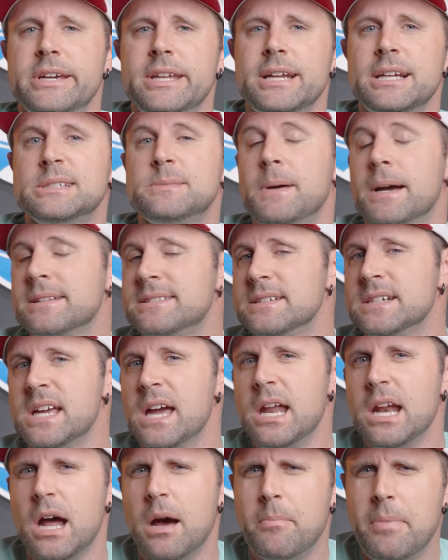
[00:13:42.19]
can expect to
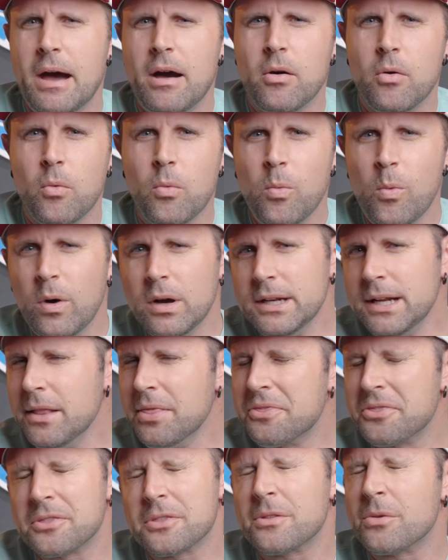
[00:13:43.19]
get about
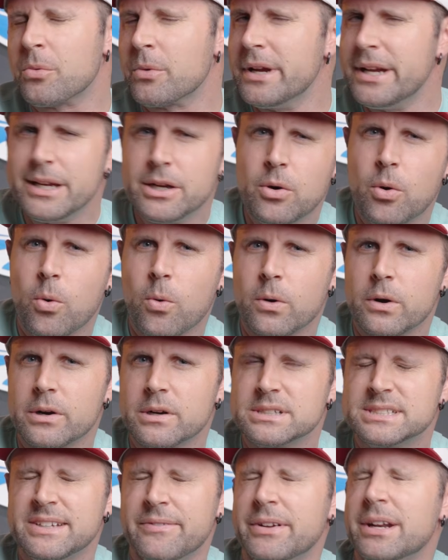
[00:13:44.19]
1
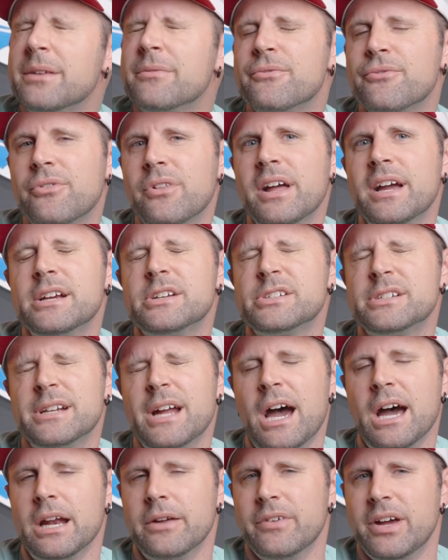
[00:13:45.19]
3/4 of an inflation
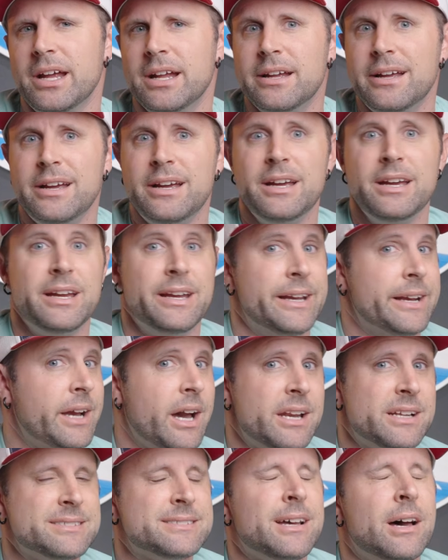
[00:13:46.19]
out of it. It
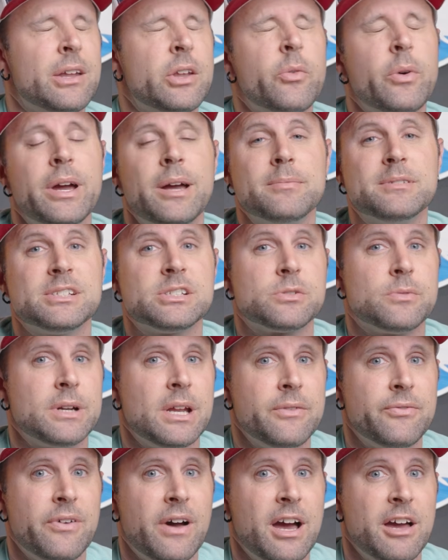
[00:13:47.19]
got us all the way up to
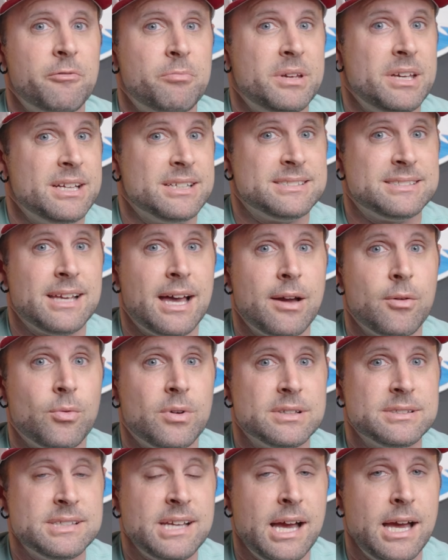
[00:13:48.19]
25 PSI
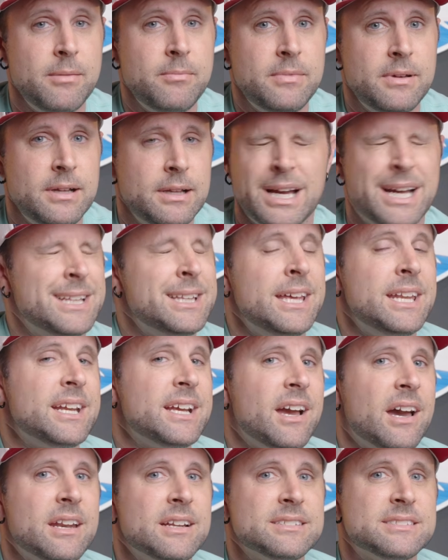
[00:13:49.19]
one time, and then it
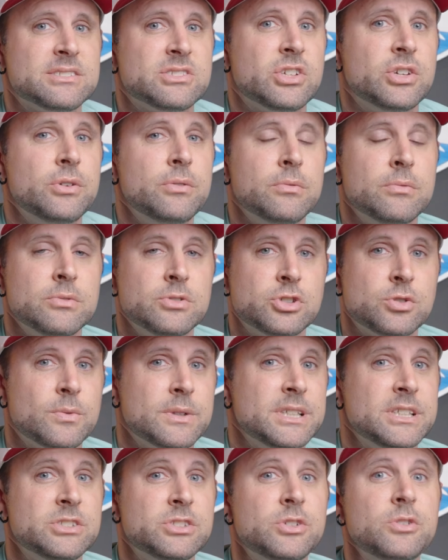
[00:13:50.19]
got us to
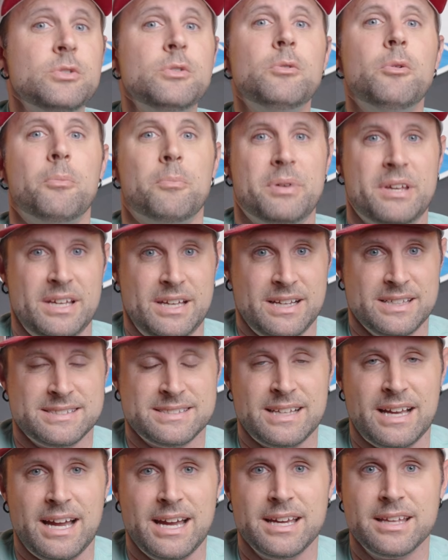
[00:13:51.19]
22
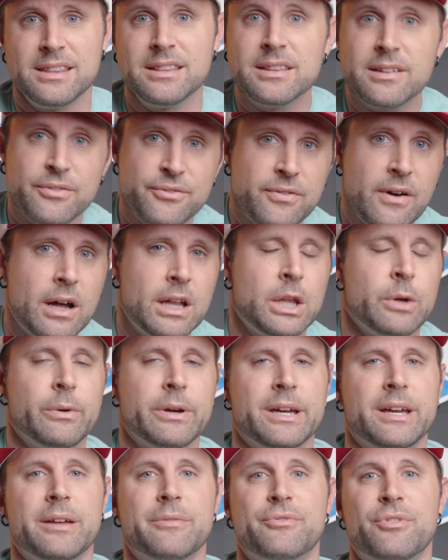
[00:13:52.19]
PSI the
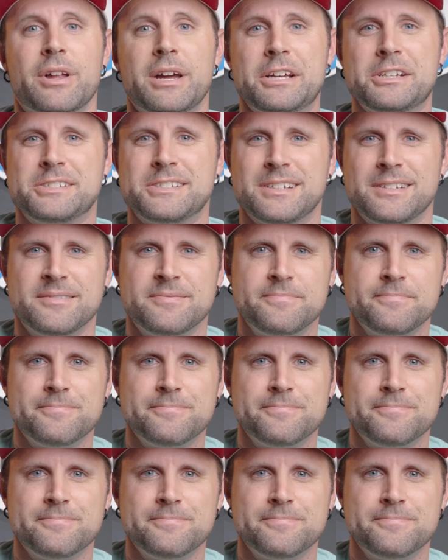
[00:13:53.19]
following inflation.